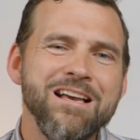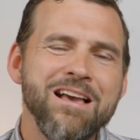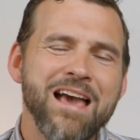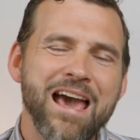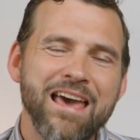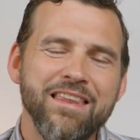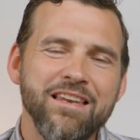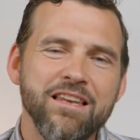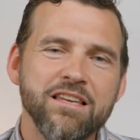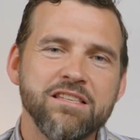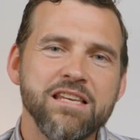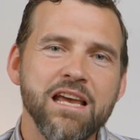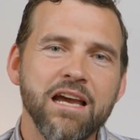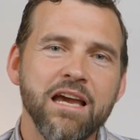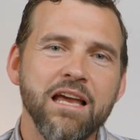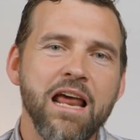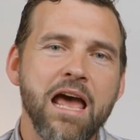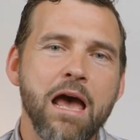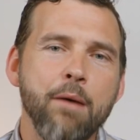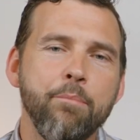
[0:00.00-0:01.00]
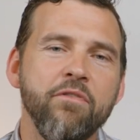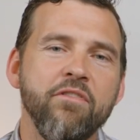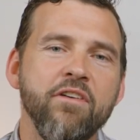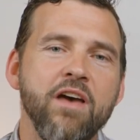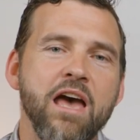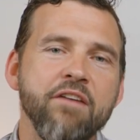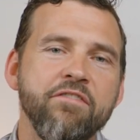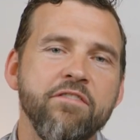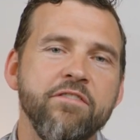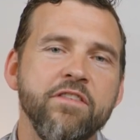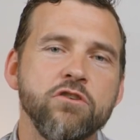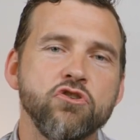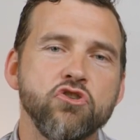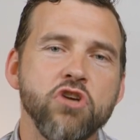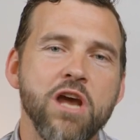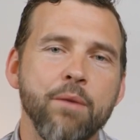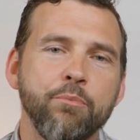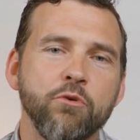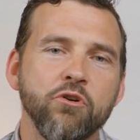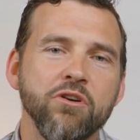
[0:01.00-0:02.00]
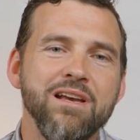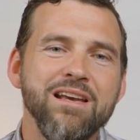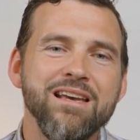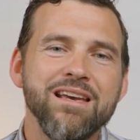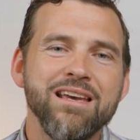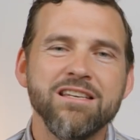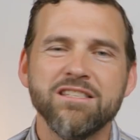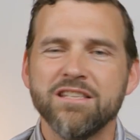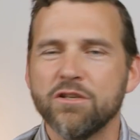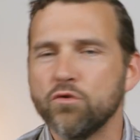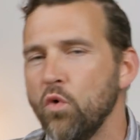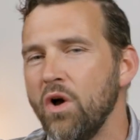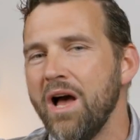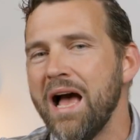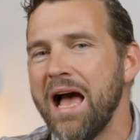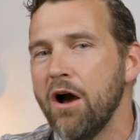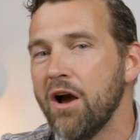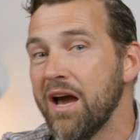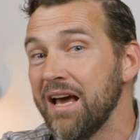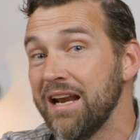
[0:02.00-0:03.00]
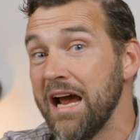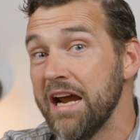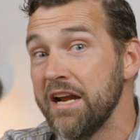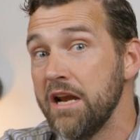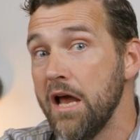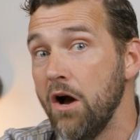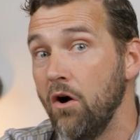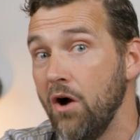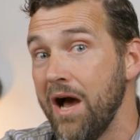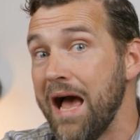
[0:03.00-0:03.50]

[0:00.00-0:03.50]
And in the second half of this chapter, he says, well, how can I know?